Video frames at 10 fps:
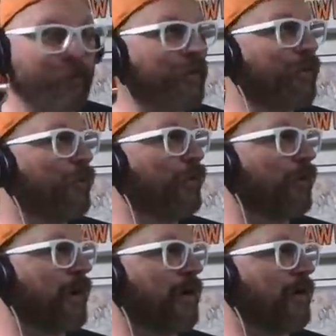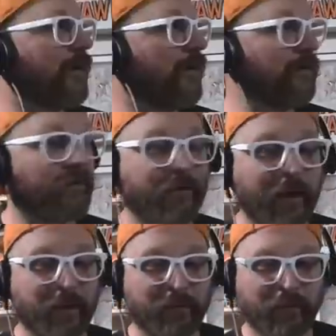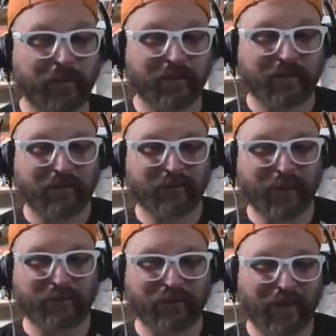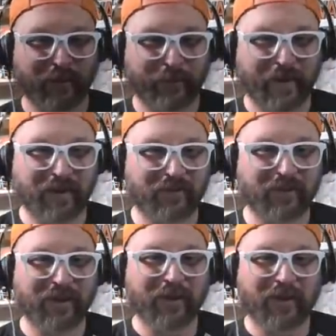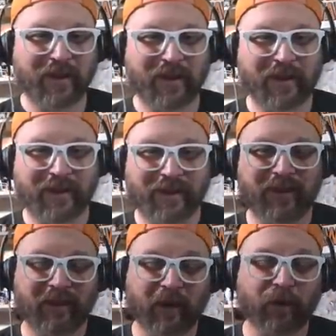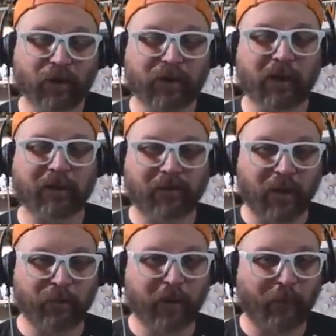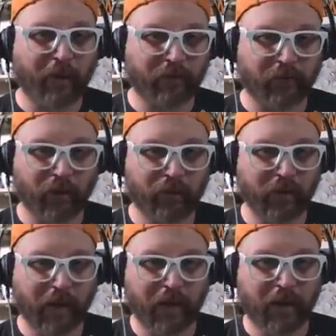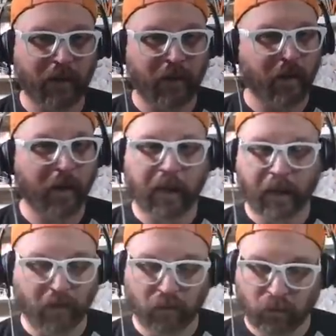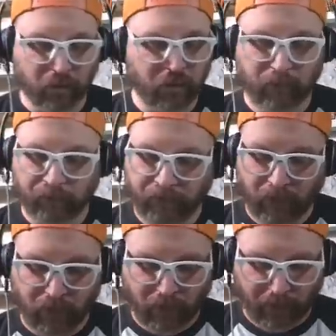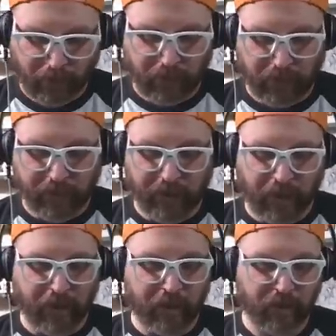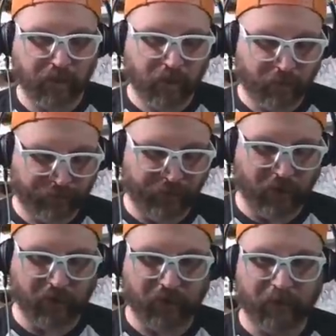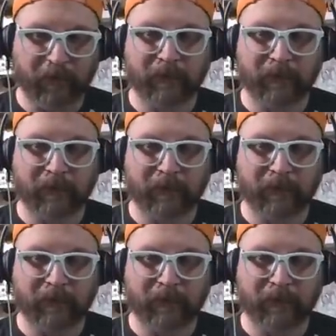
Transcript: we we were kind of on the same same side of the page. Uh, you know, you thought this team would come out slow today, and, and he he and I thought